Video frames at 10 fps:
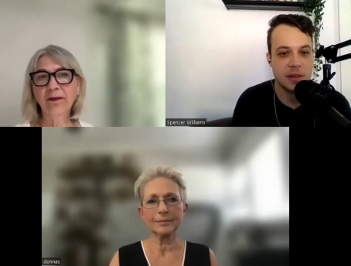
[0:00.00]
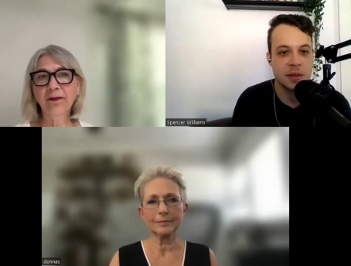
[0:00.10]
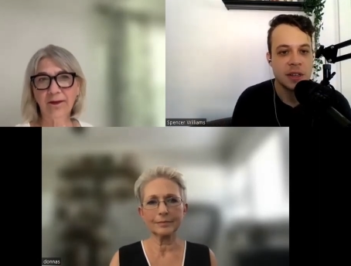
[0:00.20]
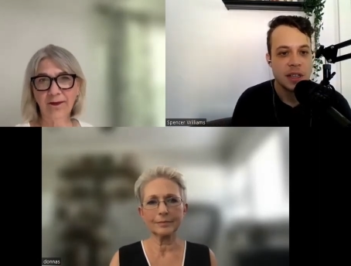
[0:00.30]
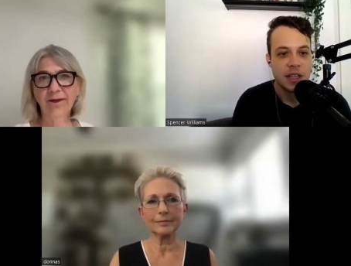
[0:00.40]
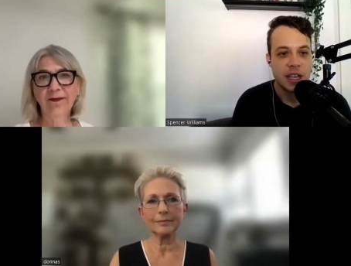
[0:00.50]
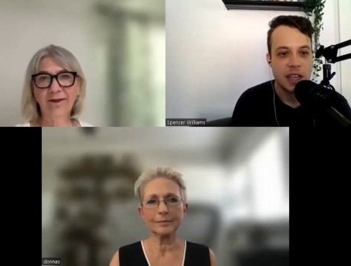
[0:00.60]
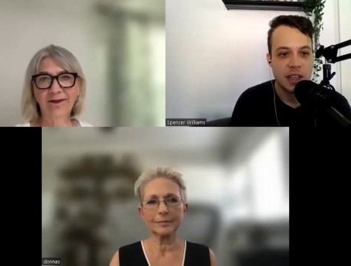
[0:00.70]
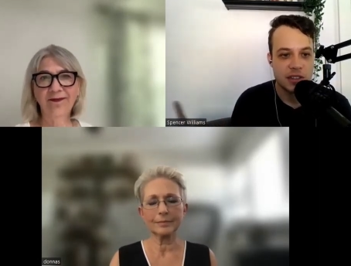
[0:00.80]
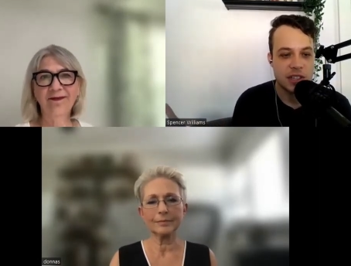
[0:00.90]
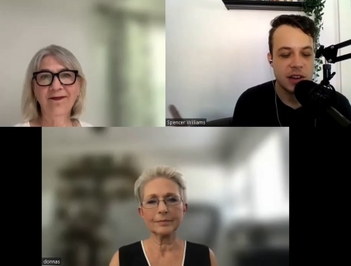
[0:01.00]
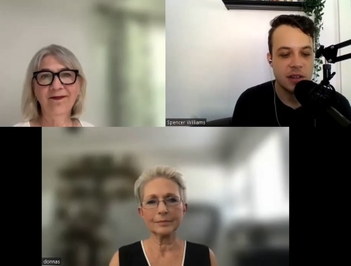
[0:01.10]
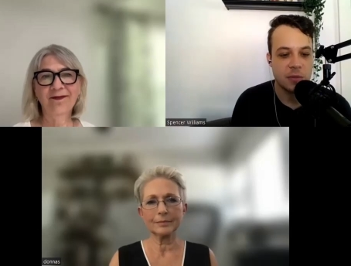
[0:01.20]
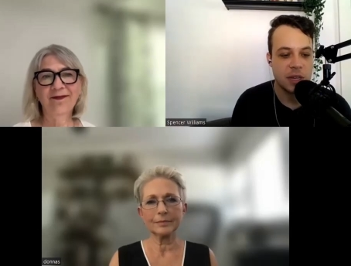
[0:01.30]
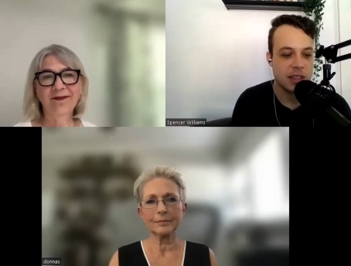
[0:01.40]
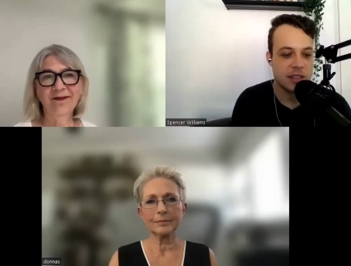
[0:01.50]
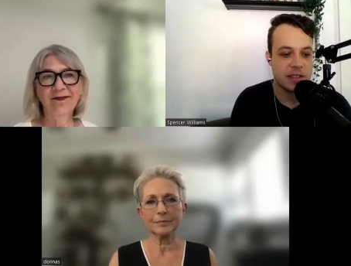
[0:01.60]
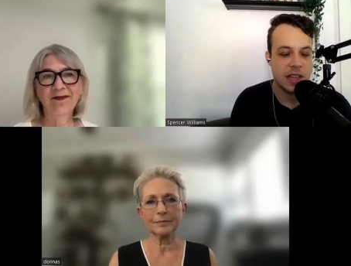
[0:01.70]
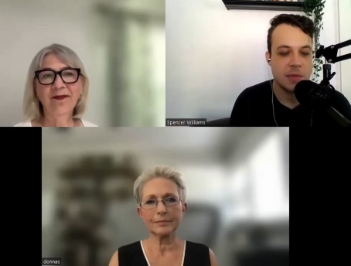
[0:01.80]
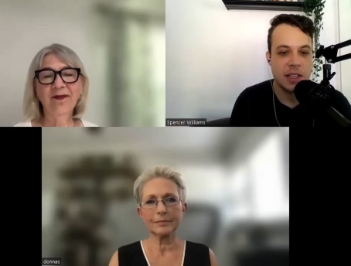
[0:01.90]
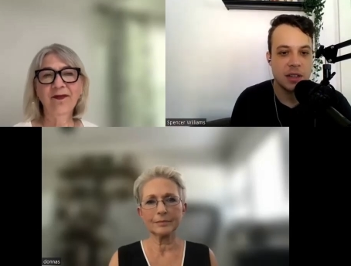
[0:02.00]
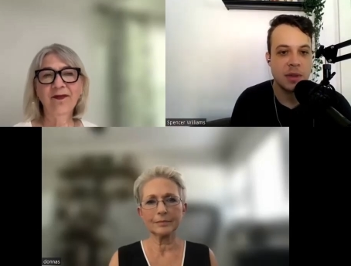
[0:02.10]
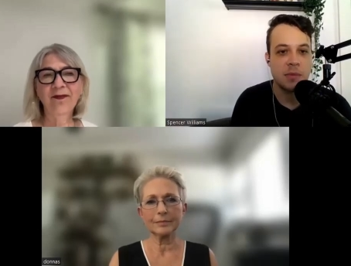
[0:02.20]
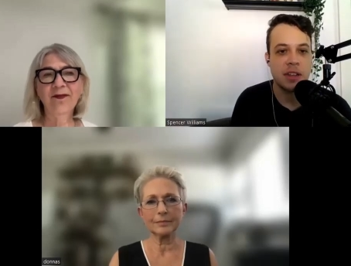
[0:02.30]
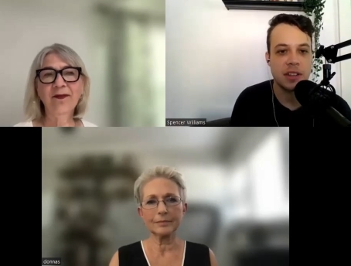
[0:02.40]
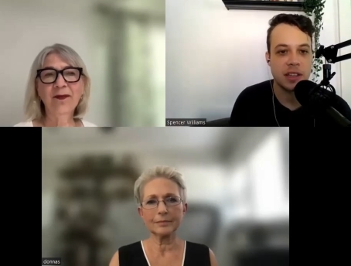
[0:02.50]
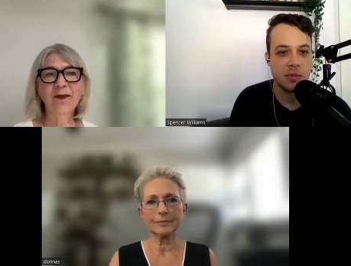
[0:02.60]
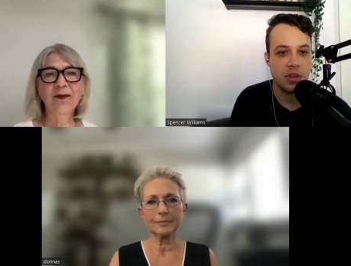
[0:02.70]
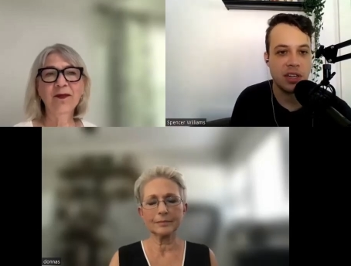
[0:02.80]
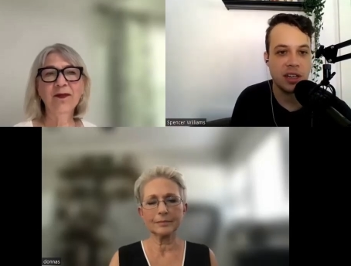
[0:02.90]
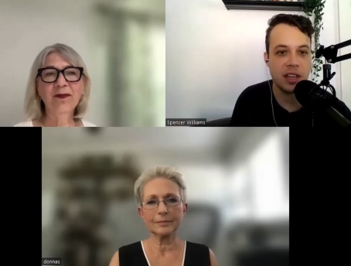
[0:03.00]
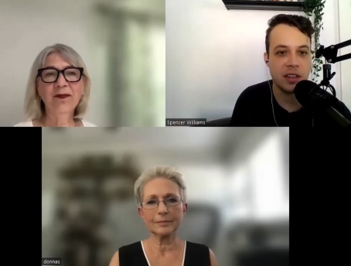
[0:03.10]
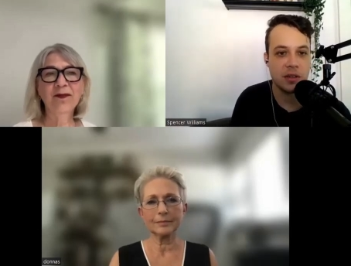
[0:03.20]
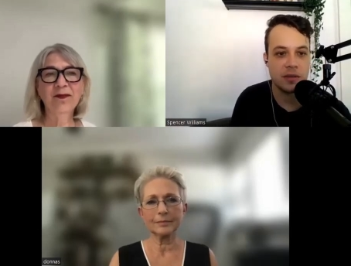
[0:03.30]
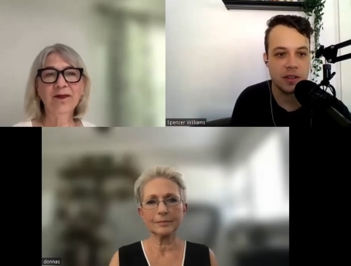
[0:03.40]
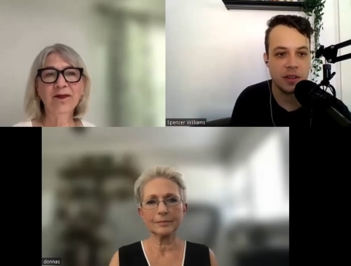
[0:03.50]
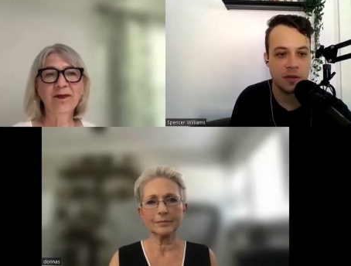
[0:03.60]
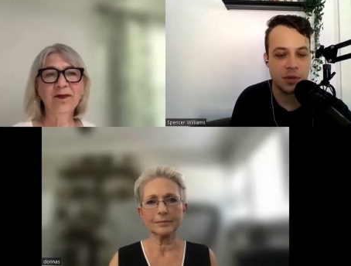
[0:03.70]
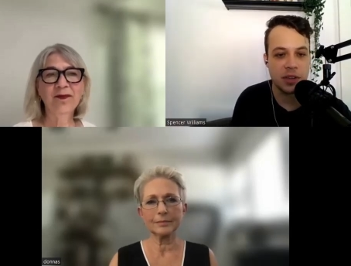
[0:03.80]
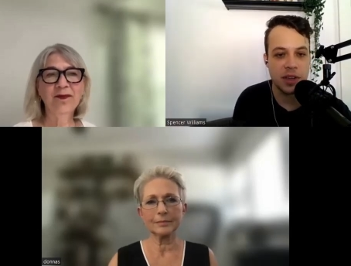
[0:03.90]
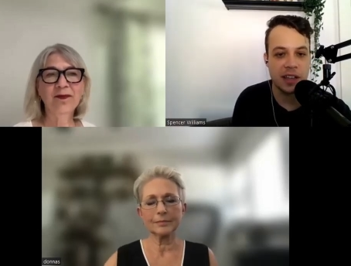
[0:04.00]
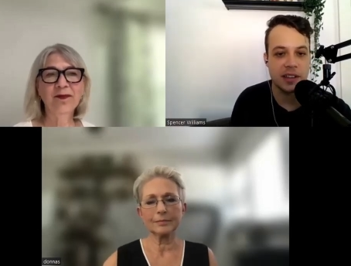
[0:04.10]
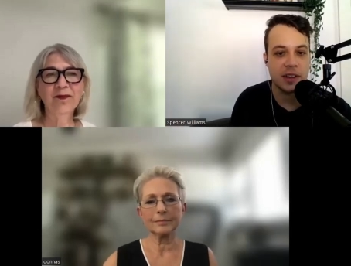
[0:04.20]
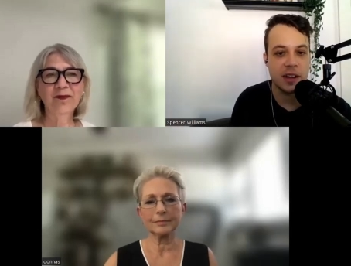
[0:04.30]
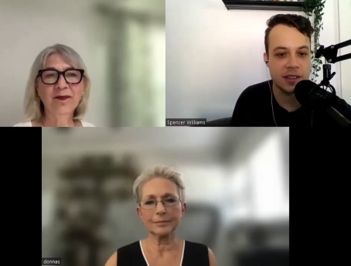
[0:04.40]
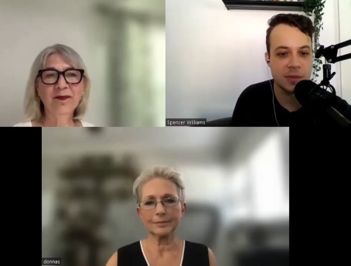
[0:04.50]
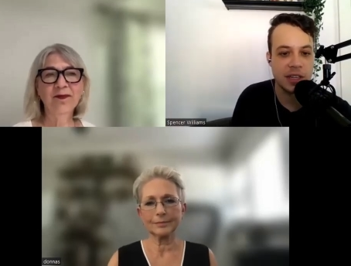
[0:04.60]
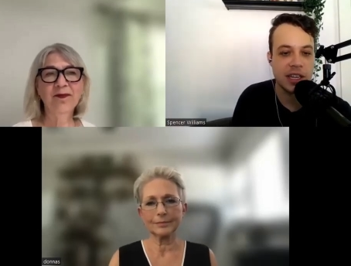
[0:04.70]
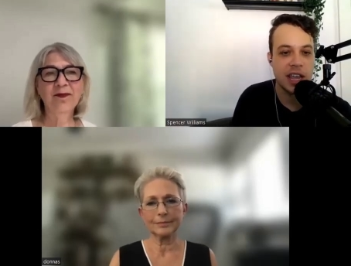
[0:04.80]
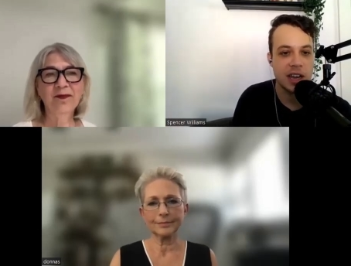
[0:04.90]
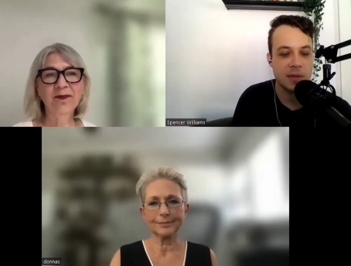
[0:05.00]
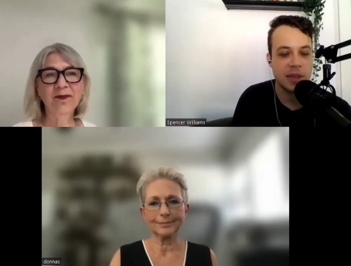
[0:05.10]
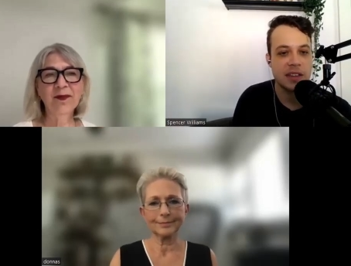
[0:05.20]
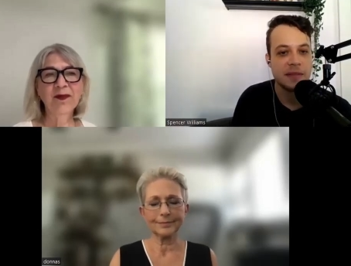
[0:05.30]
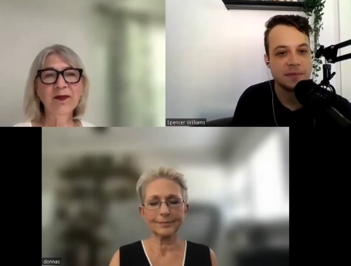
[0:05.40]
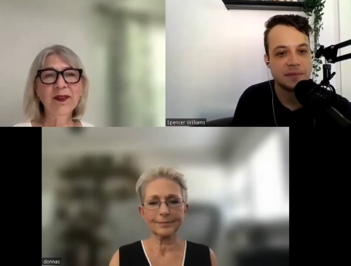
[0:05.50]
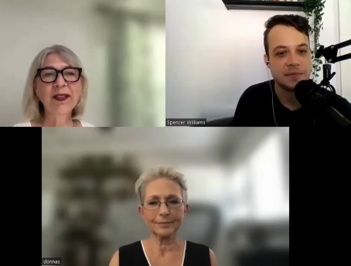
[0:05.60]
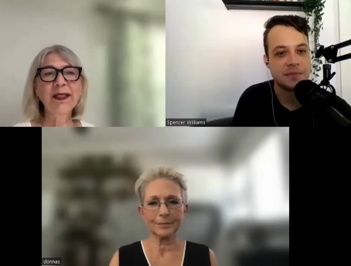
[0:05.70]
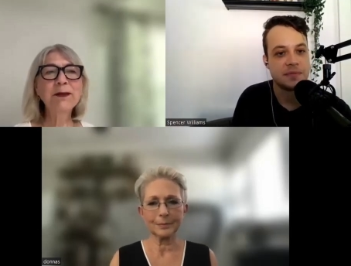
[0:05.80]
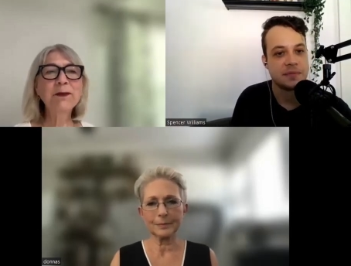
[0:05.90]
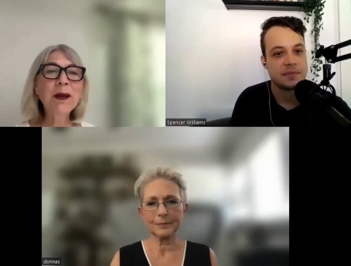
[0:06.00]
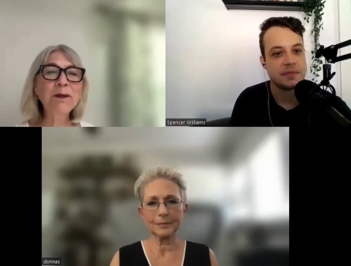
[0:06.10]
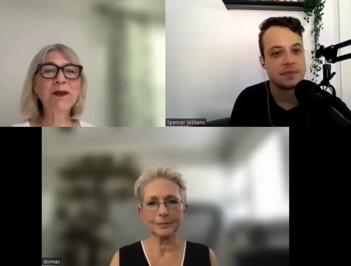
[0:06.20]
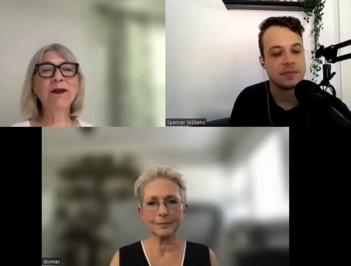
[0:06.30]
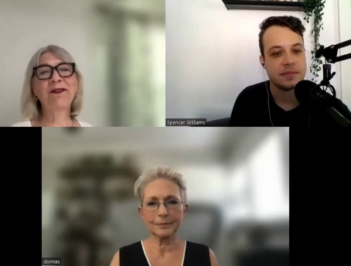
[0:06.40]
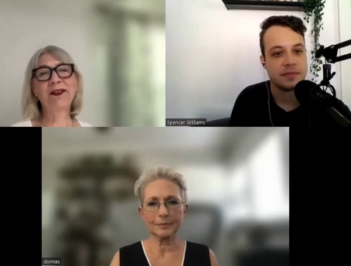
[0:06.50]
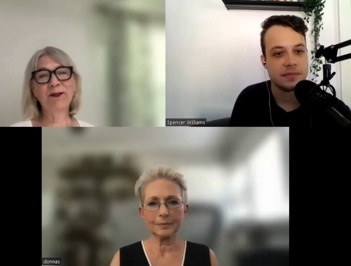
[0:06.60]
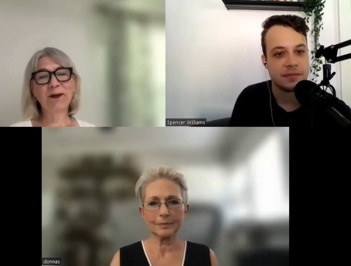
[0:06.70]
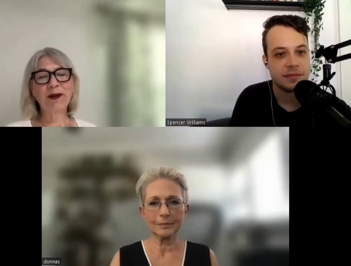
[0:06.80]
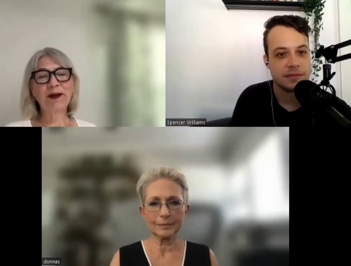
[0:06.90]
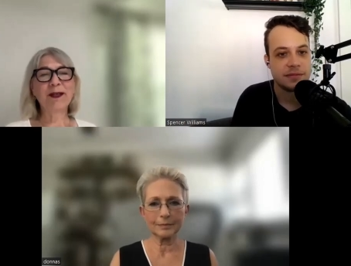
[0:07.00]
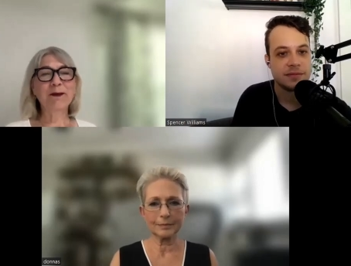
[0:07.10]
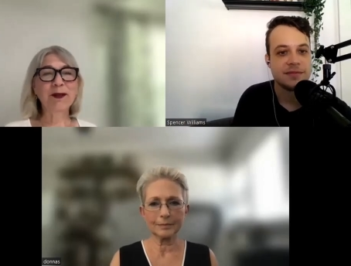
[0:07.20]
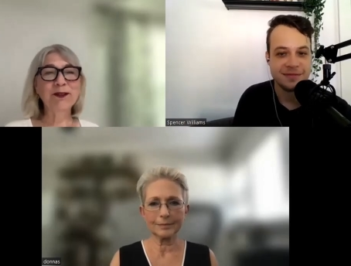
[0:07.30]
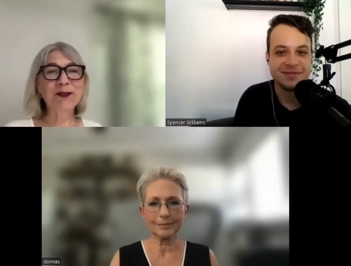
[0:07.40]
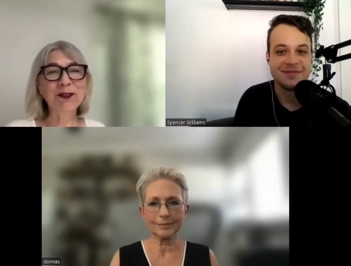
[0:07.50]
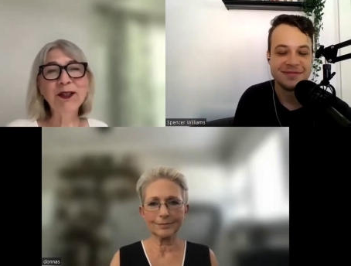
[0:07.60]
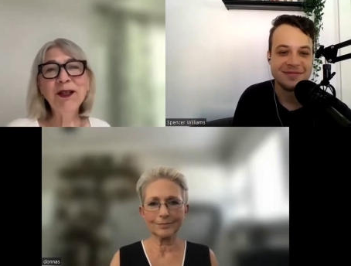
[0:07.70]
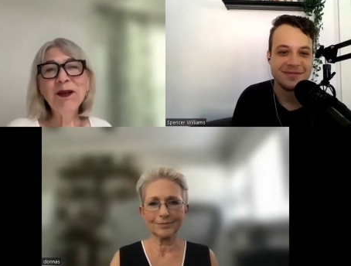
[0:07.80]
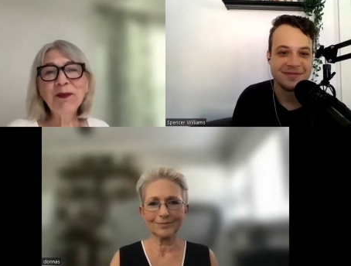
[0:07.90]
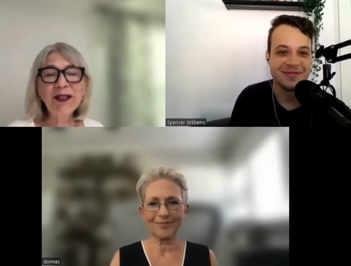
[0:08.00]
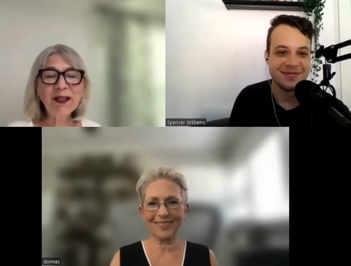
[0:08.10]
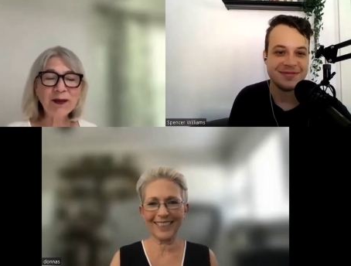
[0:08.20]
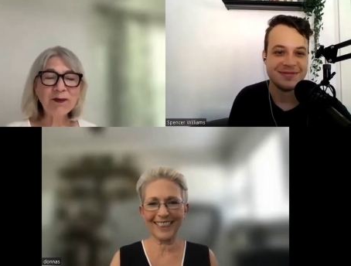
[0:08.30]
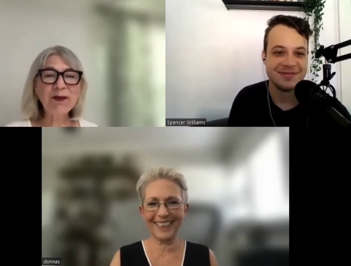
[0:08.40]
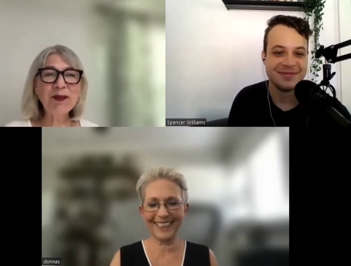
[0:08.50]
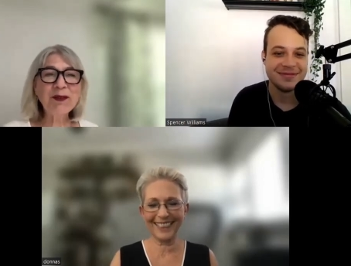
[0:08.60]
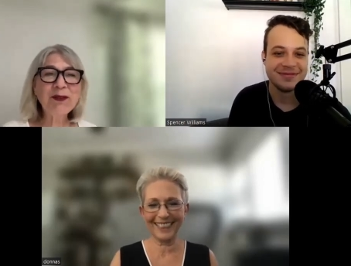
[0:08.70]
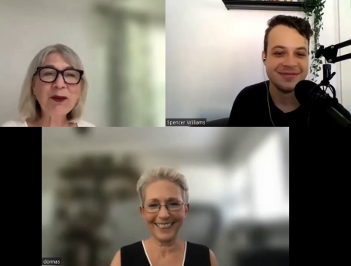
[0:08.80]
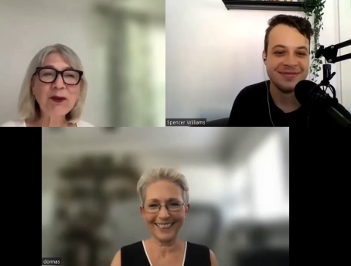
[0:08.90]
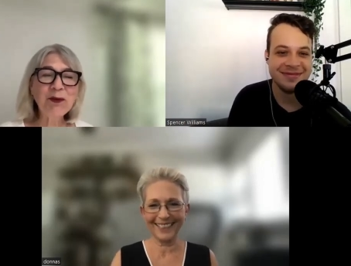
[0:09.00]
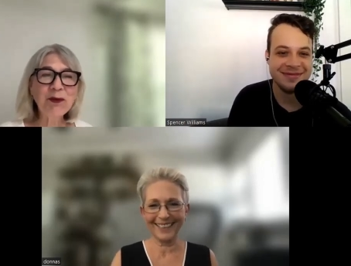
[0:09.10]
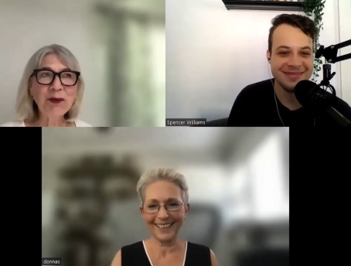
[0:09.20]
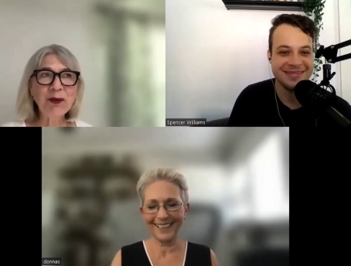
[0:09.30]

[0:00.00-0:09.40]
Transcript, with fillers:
Speaker 1: So, uh, Sharon, what tell me a little bit about the community you two have built at the Costuming Academy
Speaker 2: this might be my favorite part. I'm not sure. But um, so